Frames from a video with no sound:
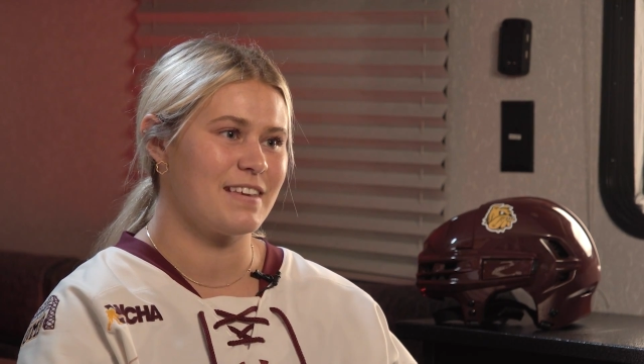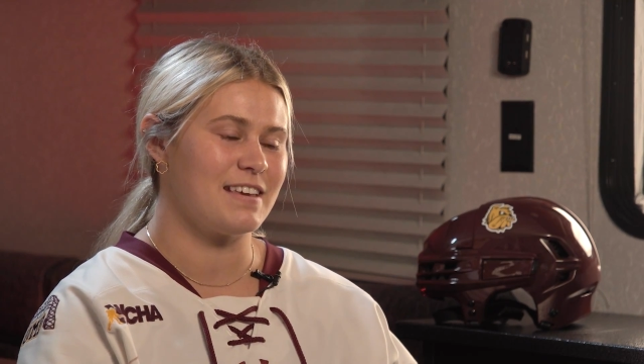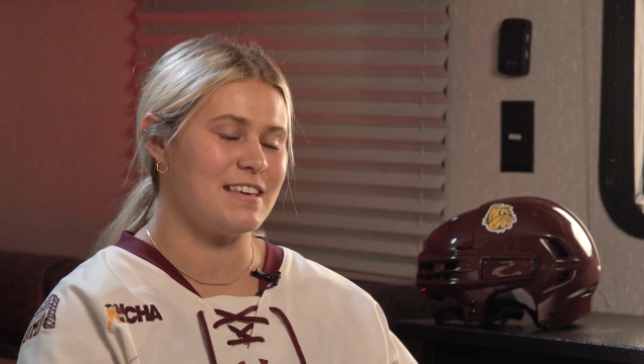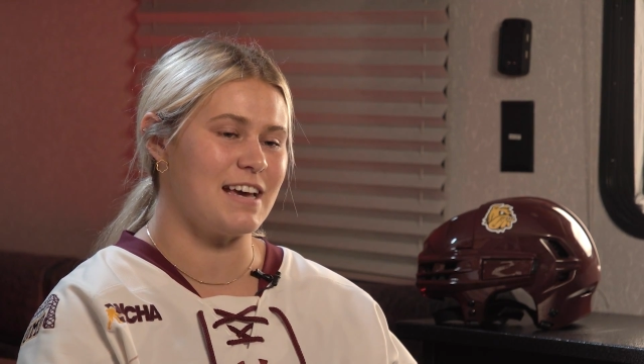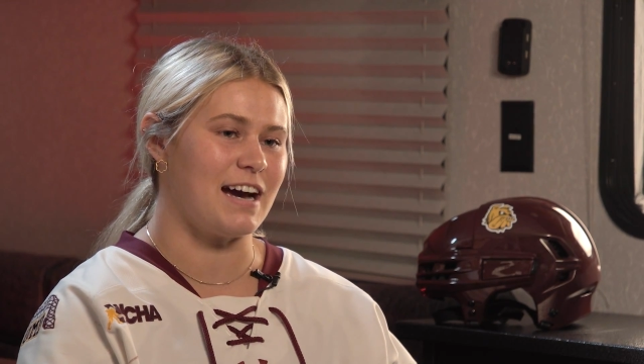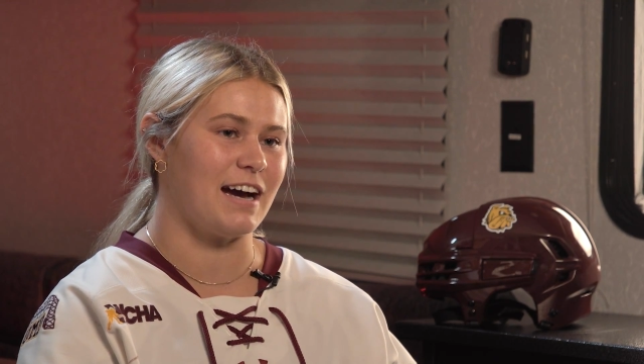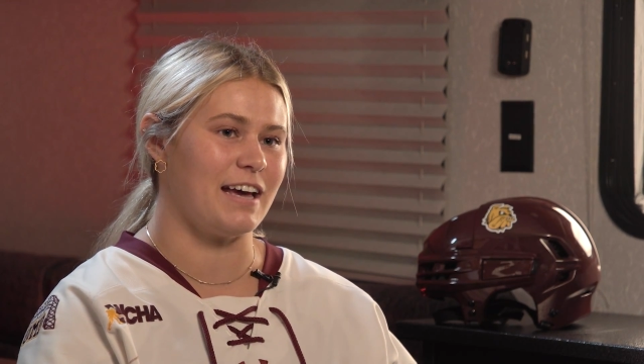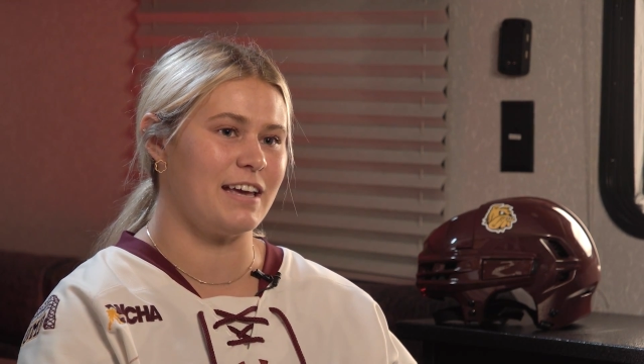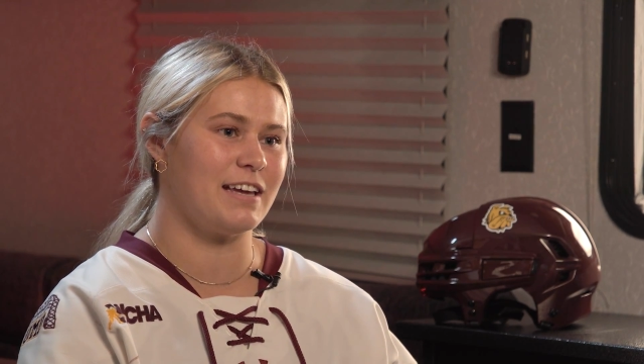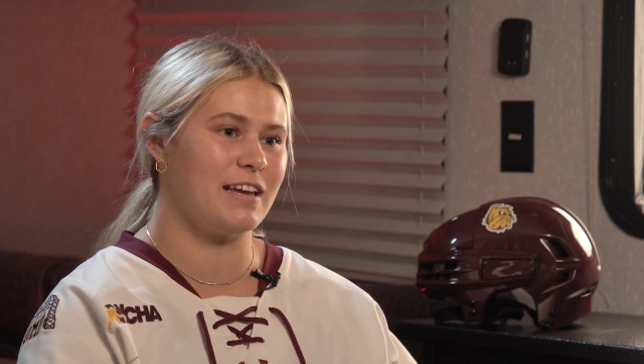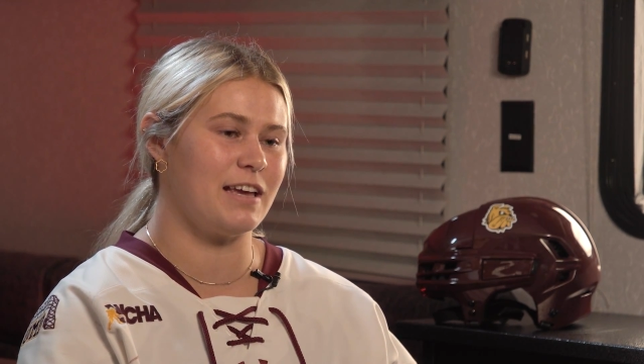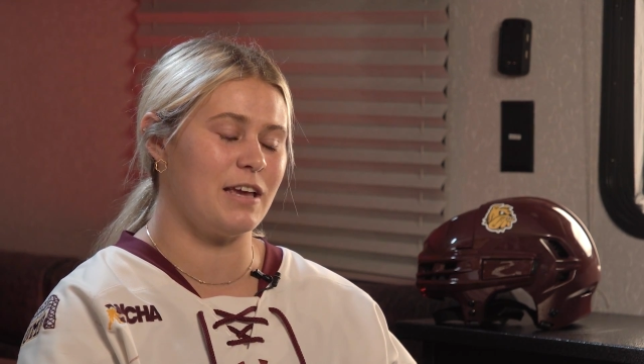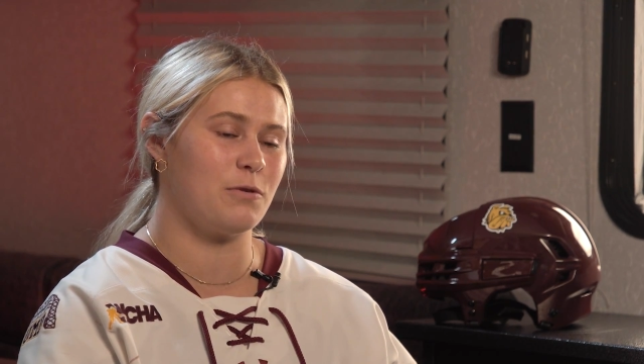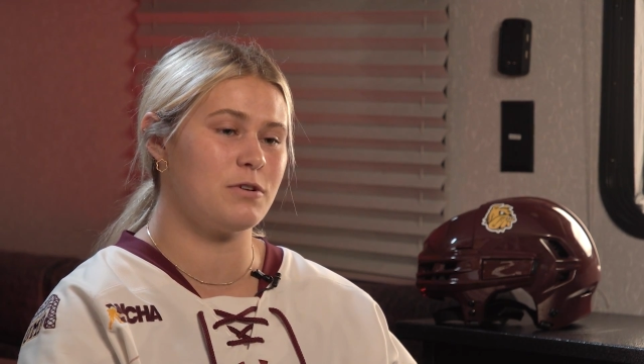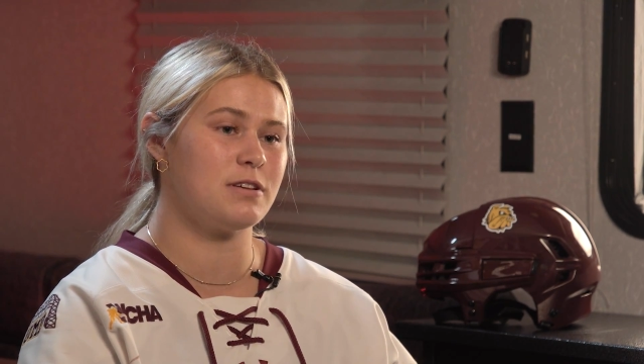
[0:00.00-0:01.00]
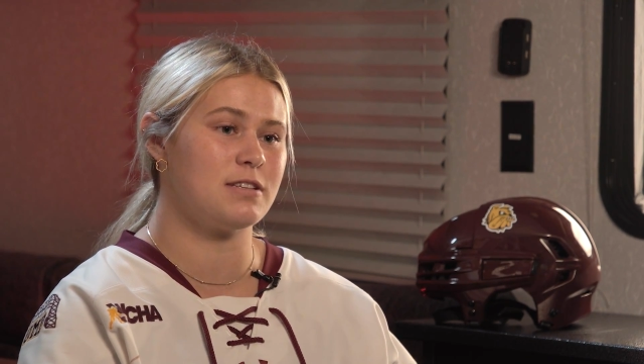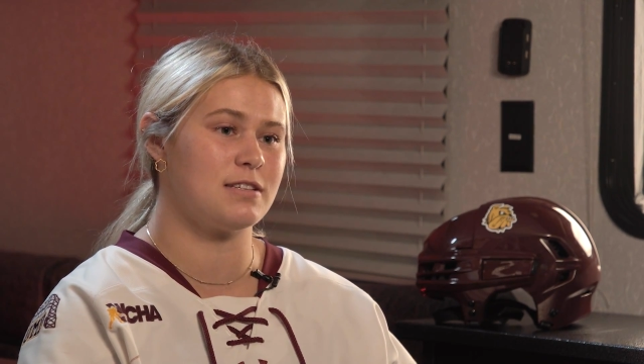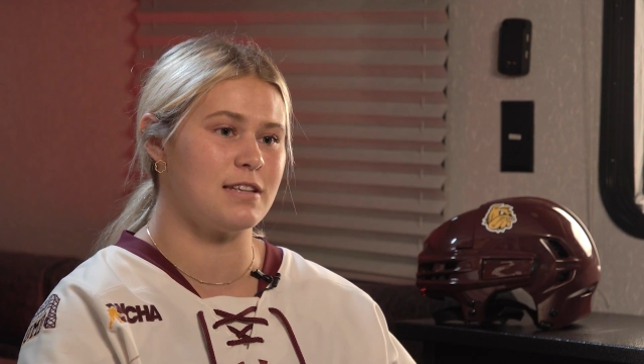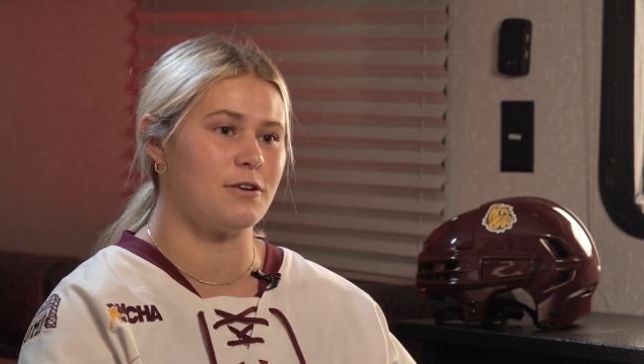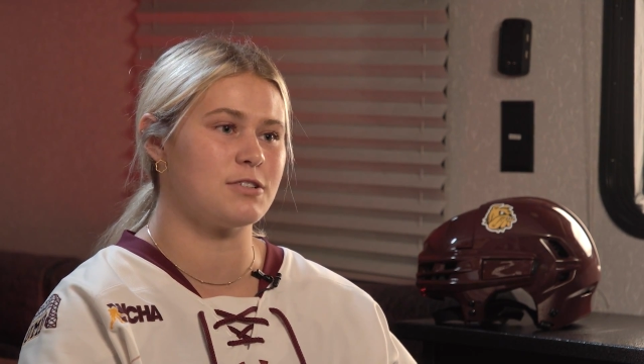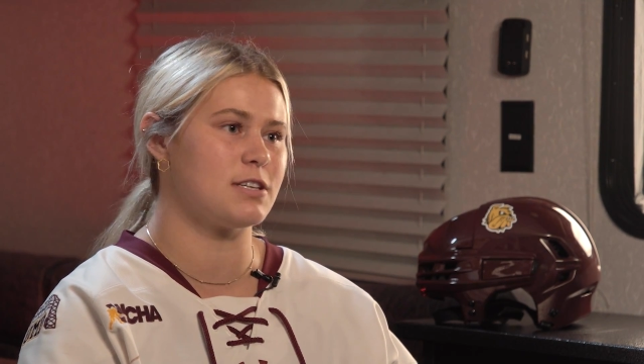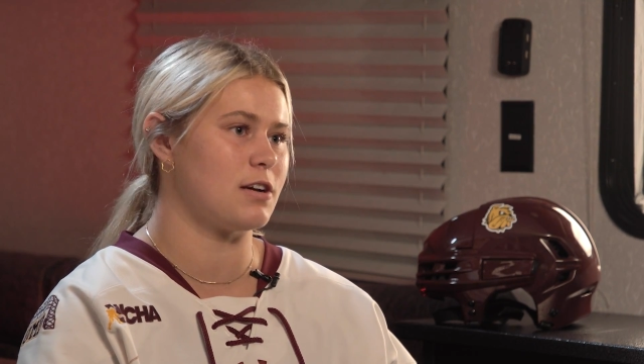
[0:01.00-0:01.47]
Yeah, that was
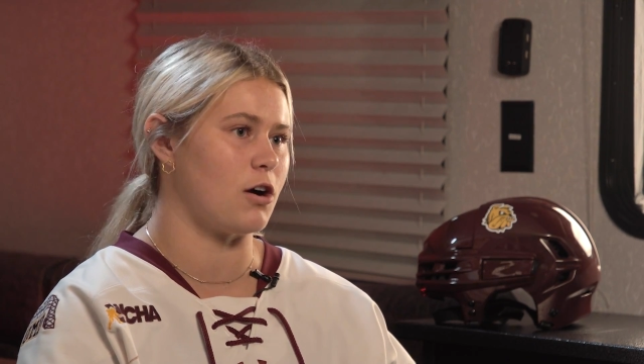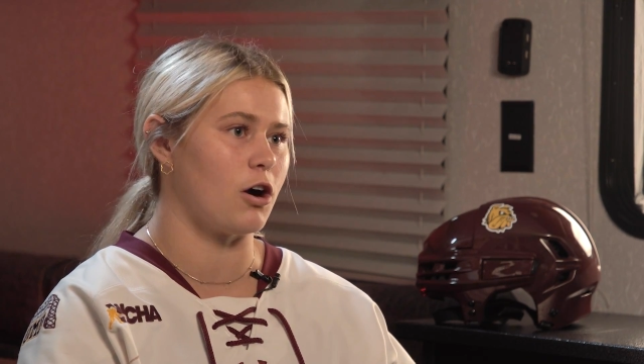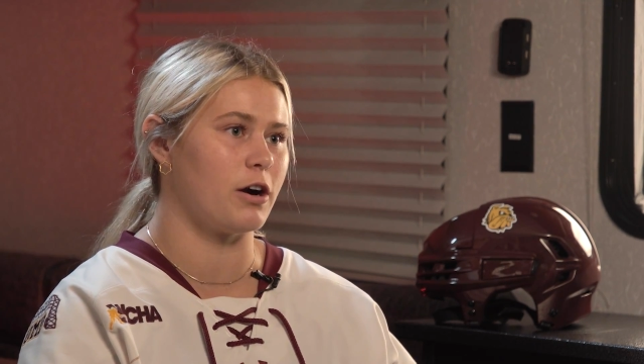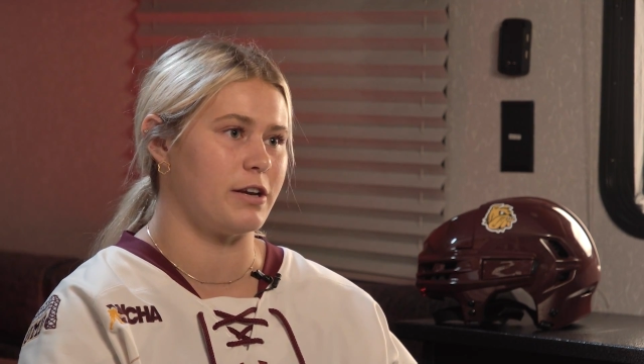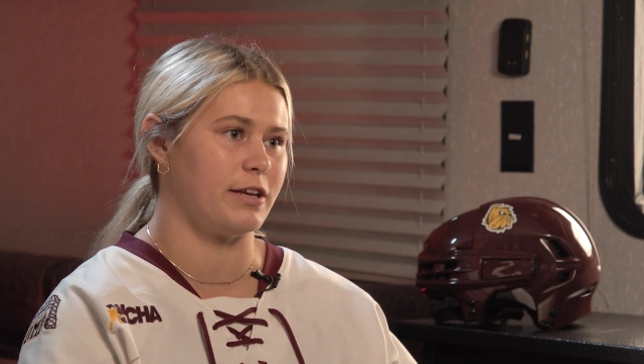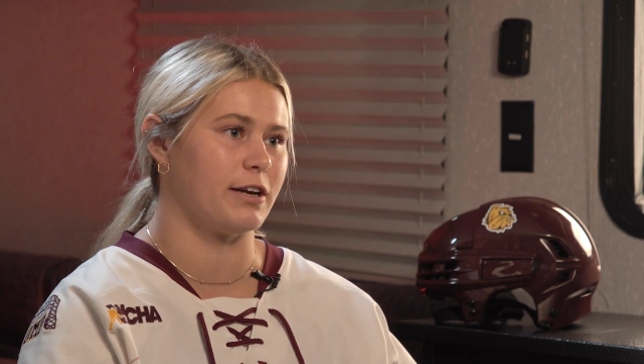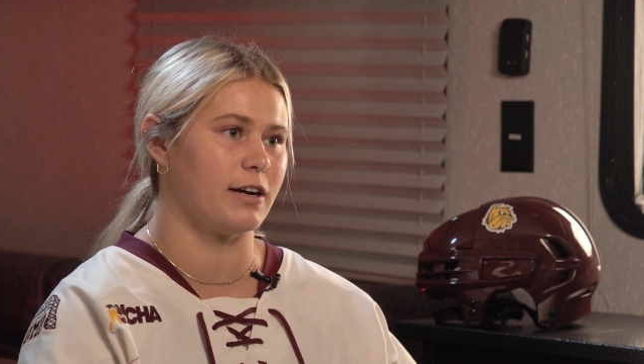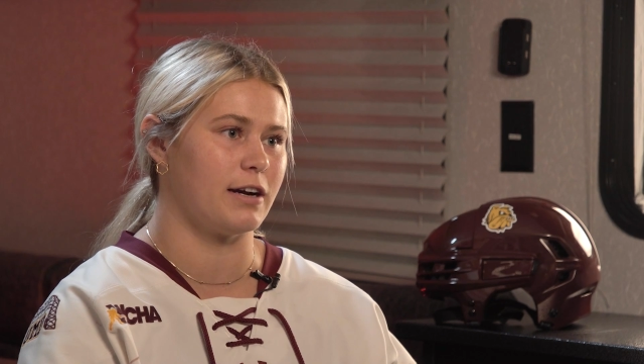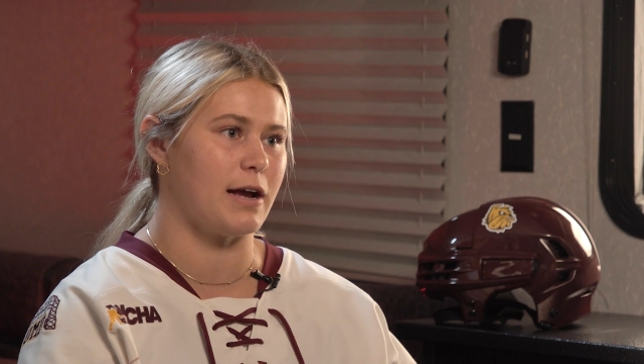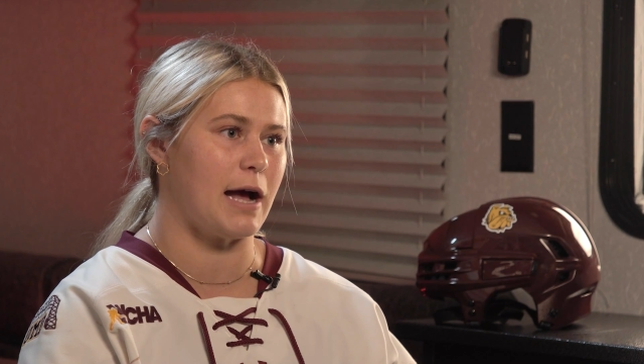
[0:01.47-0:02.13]
a hard year.